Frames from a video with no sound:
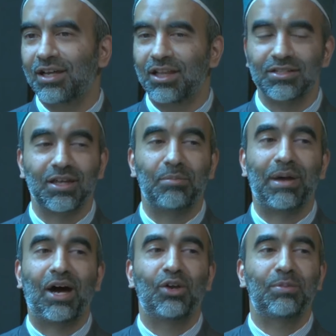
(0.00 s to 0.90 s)
Allah is not
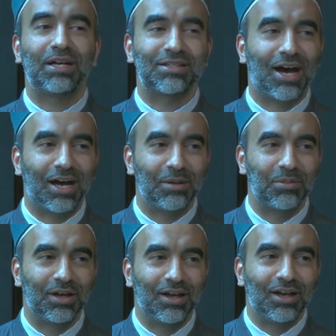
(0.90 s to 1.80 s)
bound by time.
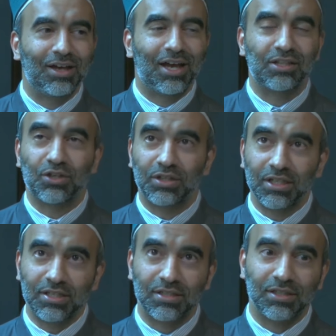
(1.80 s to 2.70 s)
And so
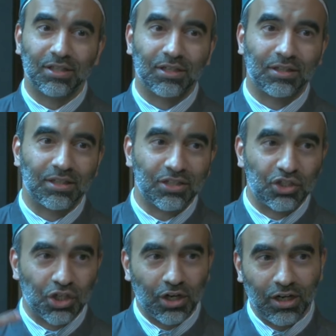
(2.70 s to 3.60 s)
this this
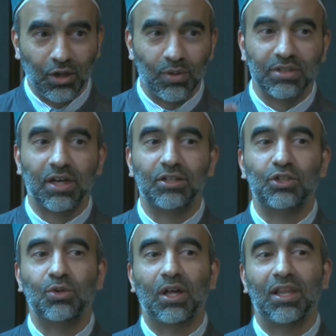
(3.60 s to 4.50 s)
journey was not
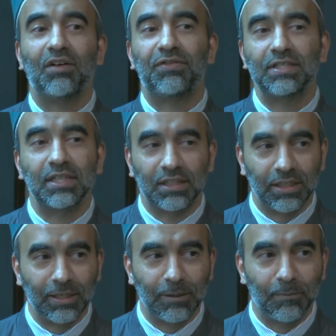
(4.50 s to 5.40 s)
to Allah
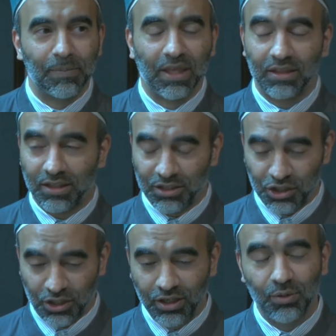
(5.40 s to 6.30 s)
physically. The
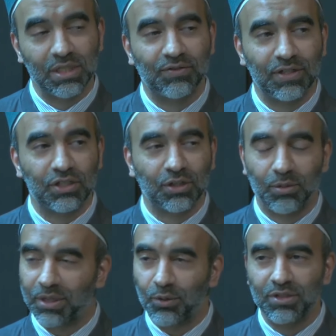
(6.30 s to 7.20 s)
journey was physical,
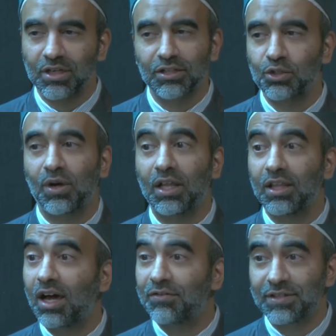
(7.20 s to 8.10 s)
but it was not to
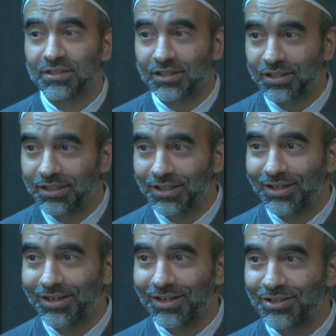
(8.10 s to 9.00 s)
Allah physically.
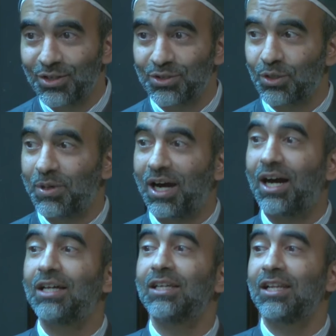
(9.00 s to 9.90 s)
So
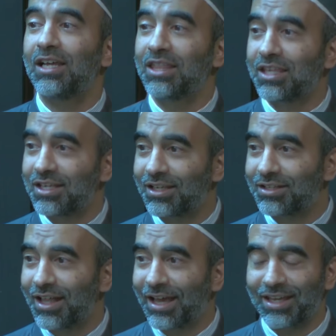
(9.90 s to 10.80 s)
Subhanalladhi,
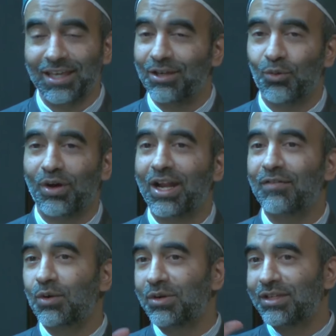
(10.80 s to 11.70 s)
like
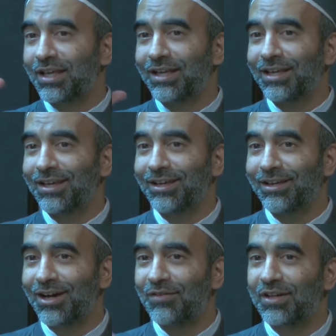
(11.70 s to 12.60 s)
whatever we're thinking
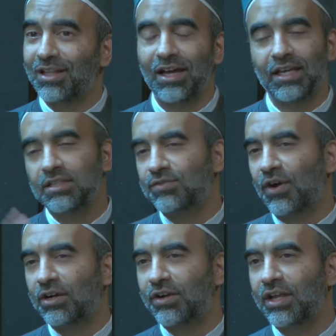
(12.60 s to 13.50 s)
of Allah, He's
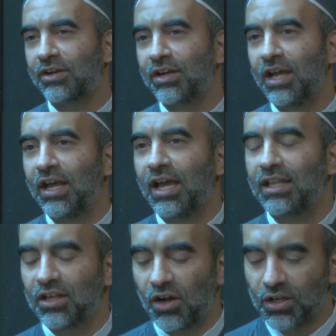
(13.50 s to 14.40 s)
far greater.
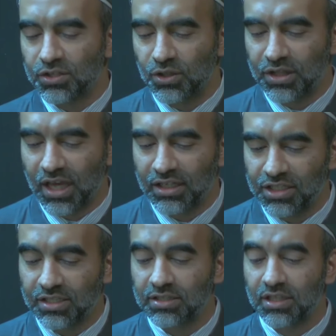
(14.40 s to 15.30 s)
And then also that
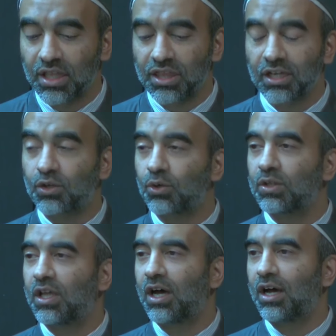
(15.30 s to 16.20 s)
just the
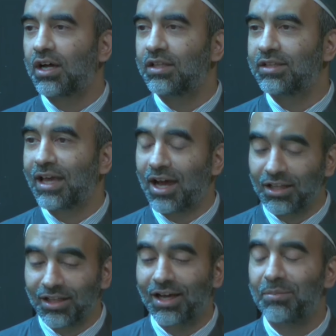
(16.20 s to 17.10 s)
dhikrullah, that
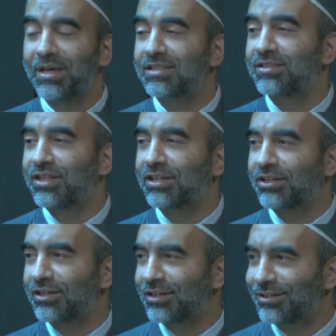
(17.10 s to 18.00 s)
Allah makes
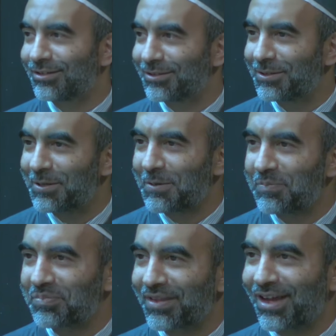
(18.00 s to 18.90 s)
dhikr.
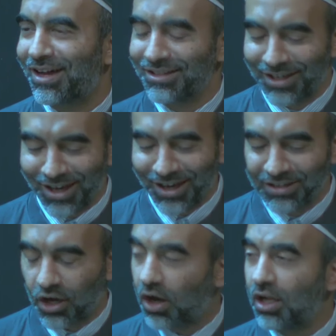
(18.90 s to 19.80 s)
Allah,
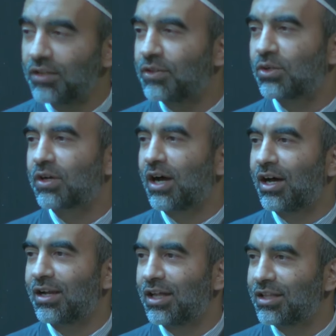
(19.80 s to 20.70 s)
the, all of the
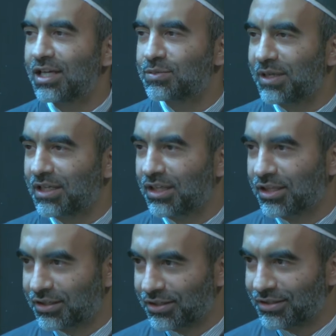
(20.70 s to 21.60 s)
Quran, Allah is making
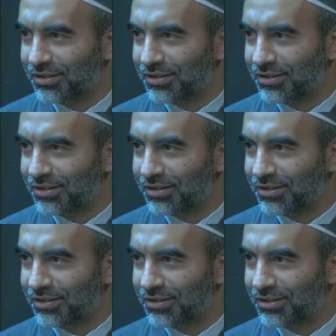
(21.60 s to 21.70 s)
dhikr.